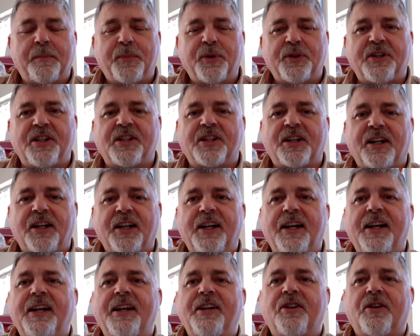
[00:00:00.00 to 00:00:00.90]
but it's
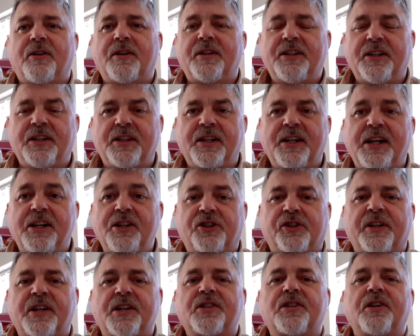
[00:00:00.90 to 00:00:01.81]
clearly not in the
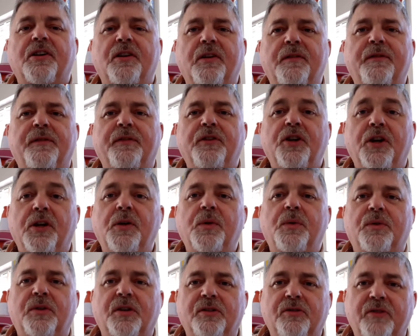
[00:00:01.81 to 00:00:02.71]
interests of you,
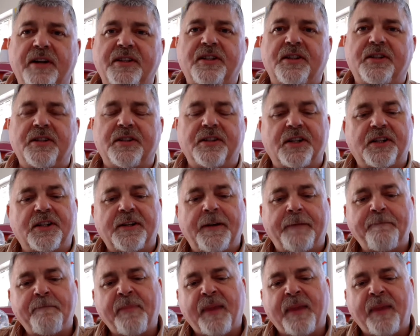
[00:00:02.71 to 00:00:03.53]
the residents.